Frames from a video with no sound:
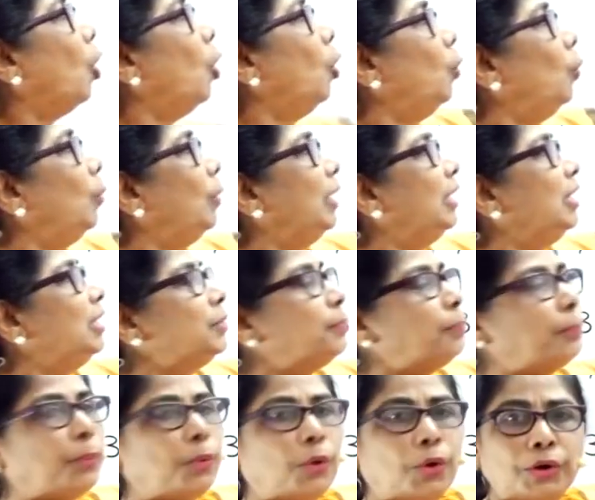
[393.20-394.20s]
always
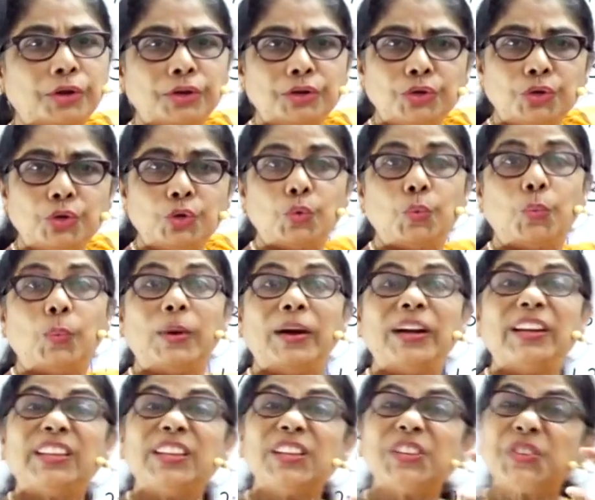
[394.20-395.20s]
point
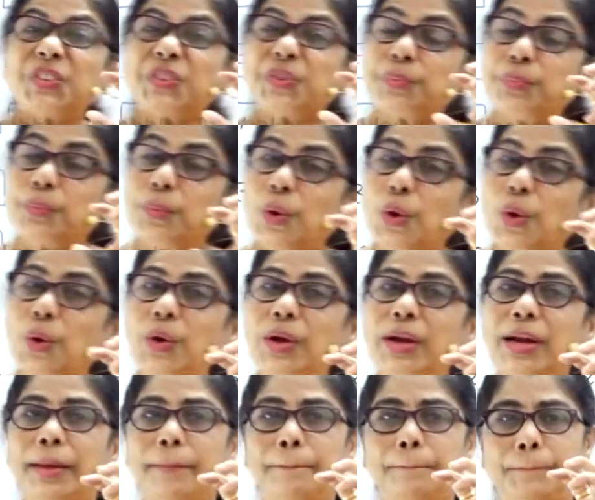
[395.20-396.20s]
towards the small
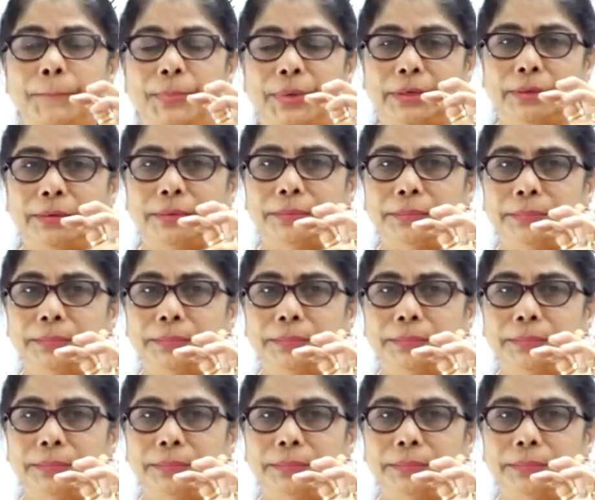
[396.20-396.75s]
number.